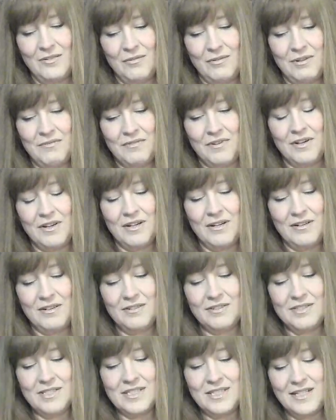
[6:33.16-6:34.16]
We've got
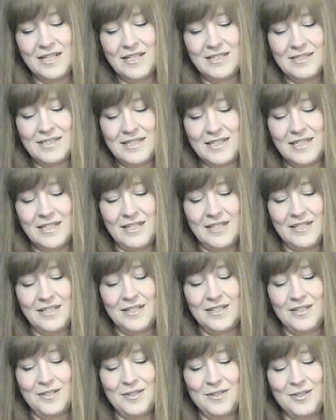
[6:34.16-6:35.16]
Earth signs
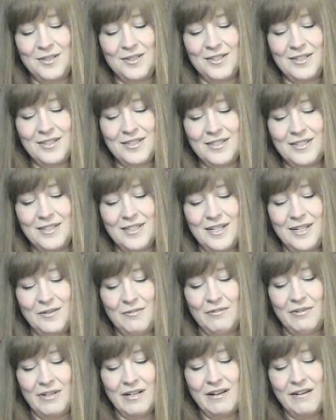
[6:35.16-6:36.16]
here.
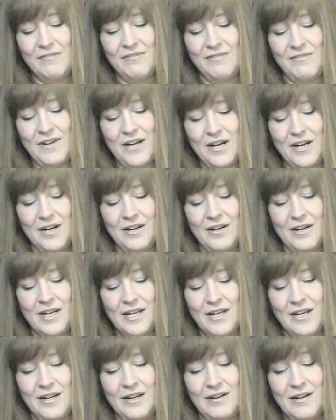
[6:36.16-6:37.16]
We got fire
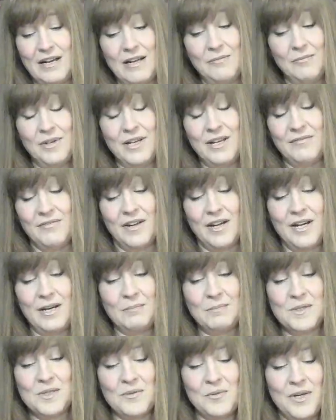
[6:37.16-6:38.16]
here, and we have
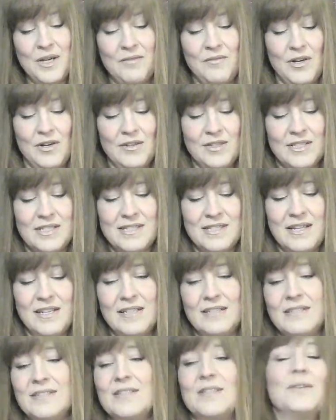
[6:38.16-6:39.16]
cups, so we have all the
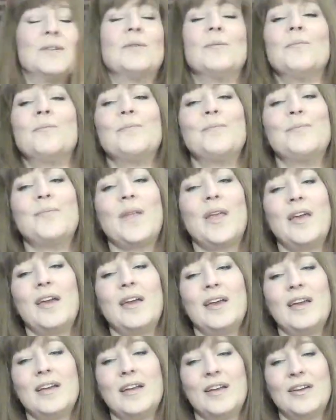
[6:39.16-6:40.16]
signs. So
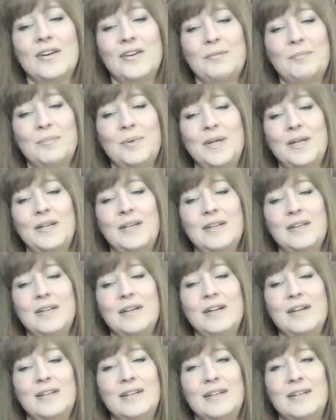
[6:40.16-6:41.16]
could be
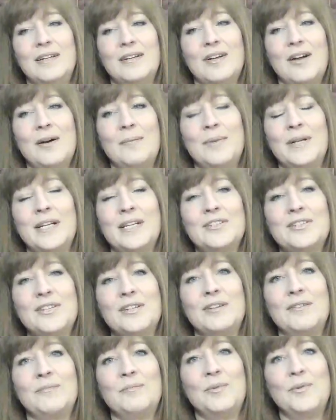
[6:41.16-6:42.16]
uh, a
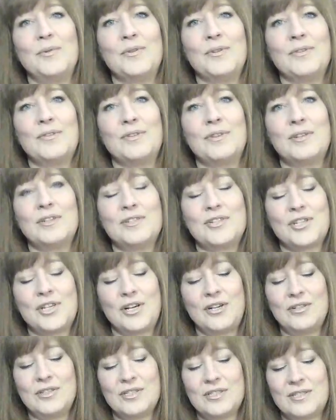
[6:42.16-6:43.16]
combination of both
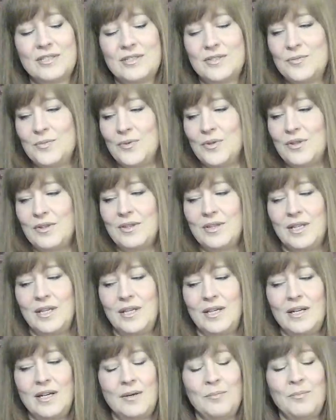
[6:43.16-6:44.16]
charts with
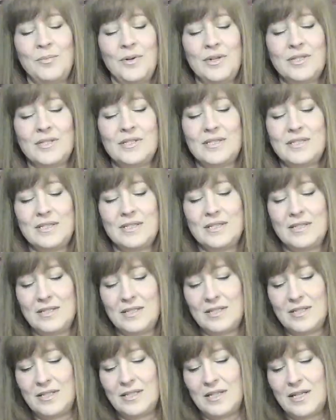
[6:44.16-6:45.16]
the Empress.
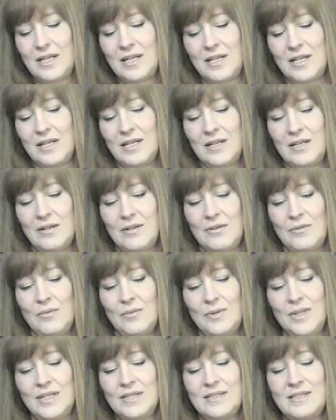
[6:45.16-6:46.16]

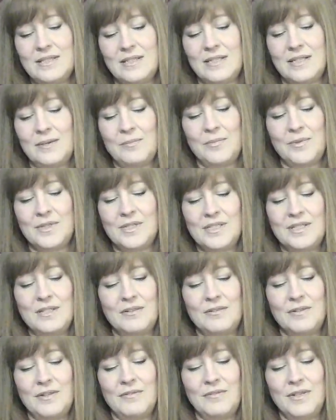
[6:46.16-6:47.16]
What is the temperance
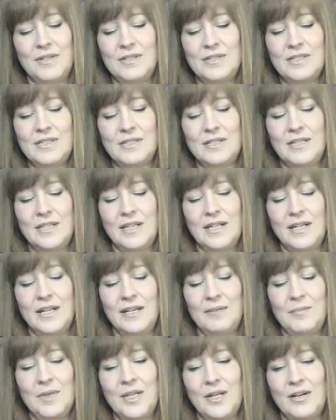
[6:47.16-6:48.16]
in reverse? Are you going
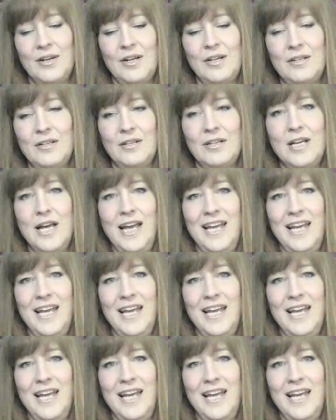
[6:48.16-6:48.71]
to give me a card?